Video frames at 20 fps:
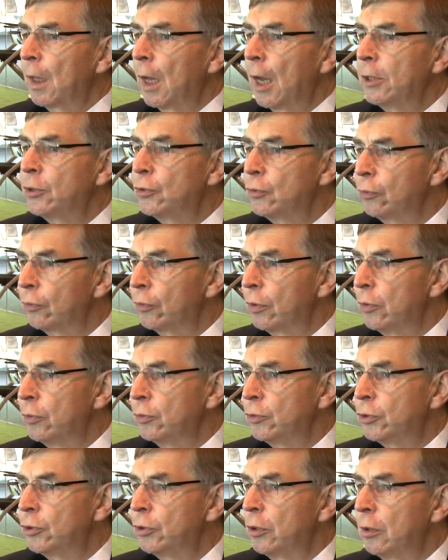I took
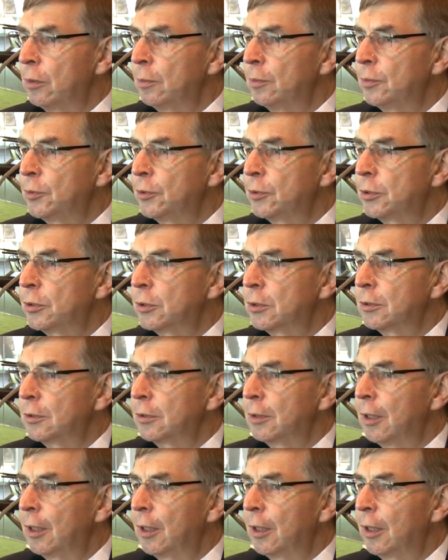those jobs
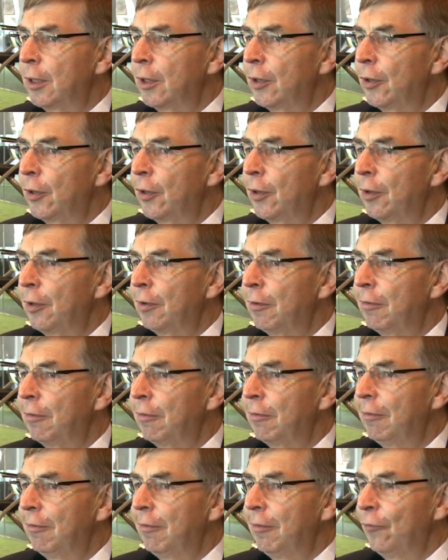uh,
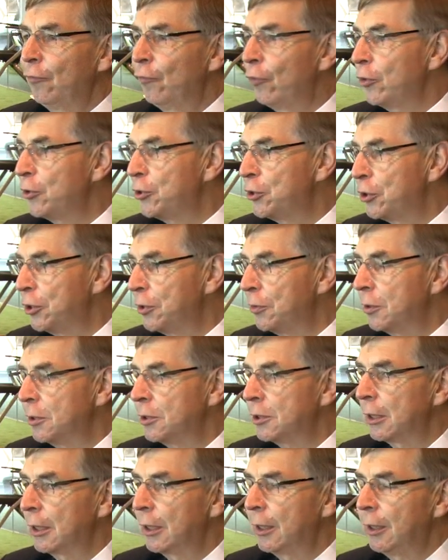very
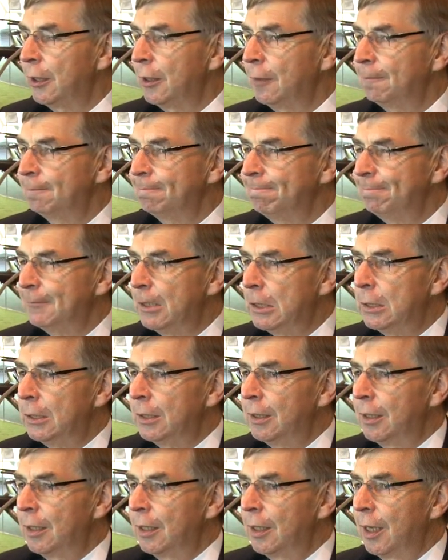seriously.
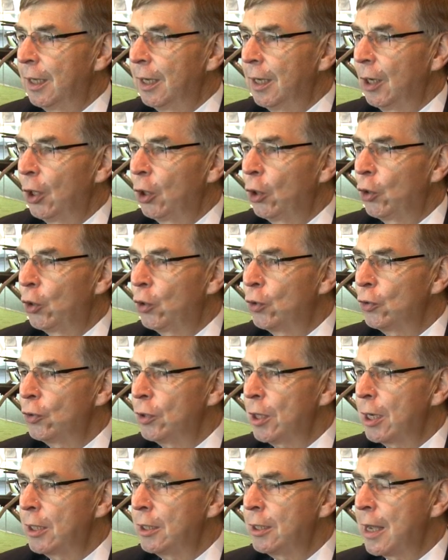Could
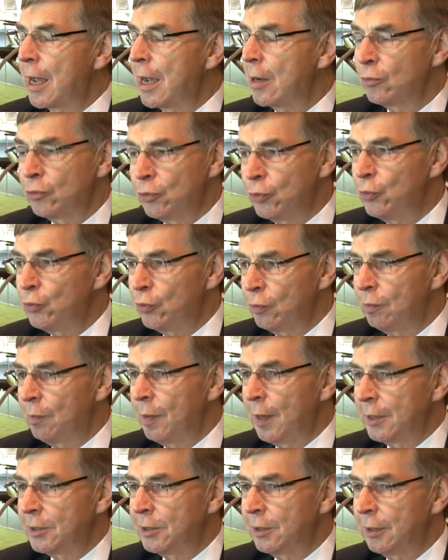I now do them
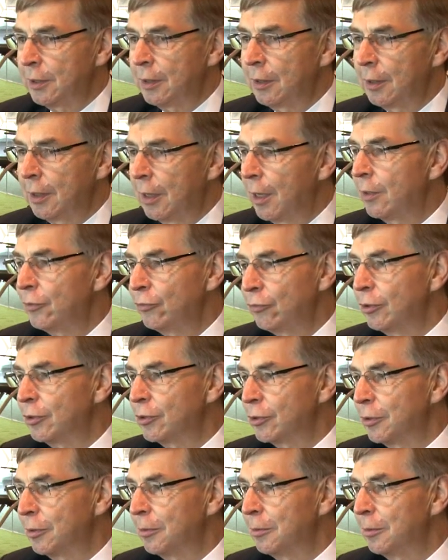better? I
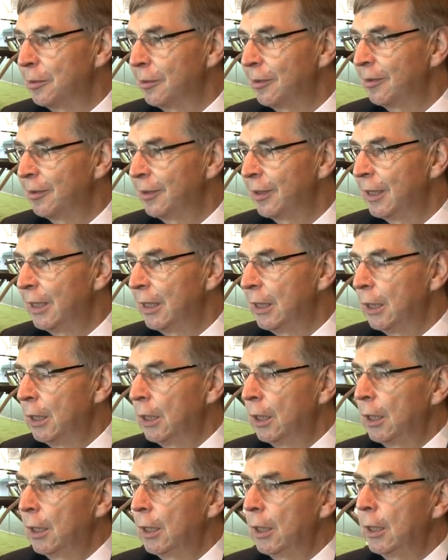think so. Mm.
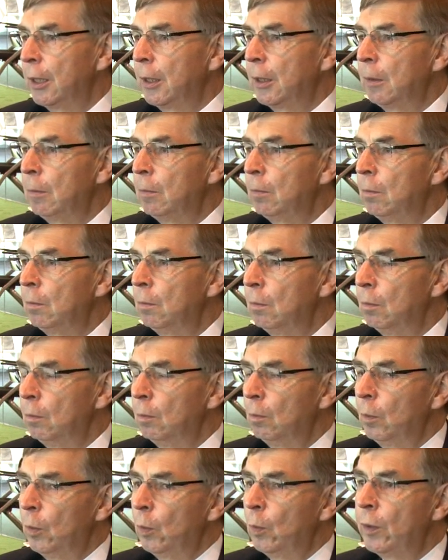Um,
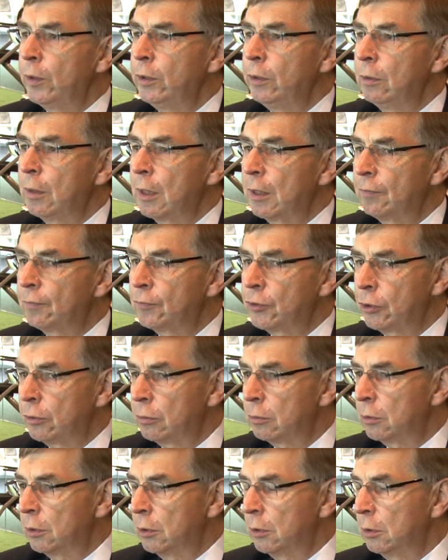but when you have
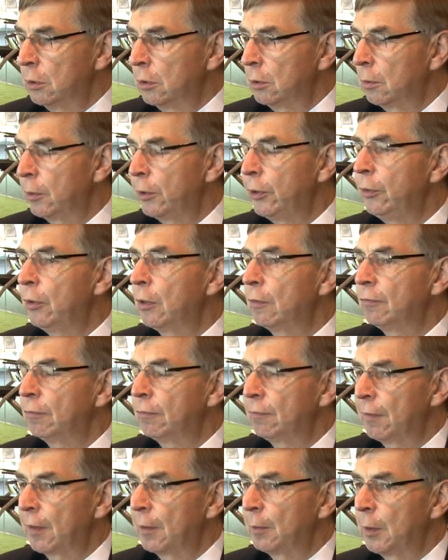children, when you have a
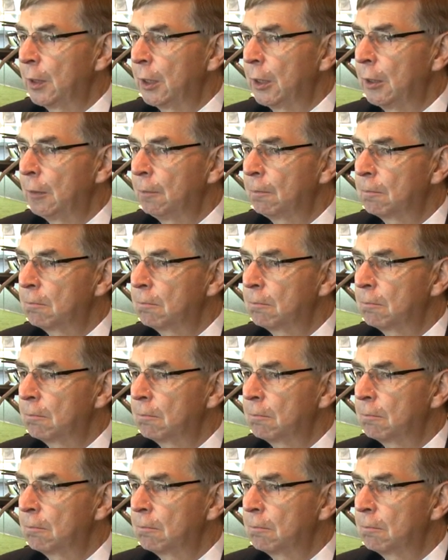family,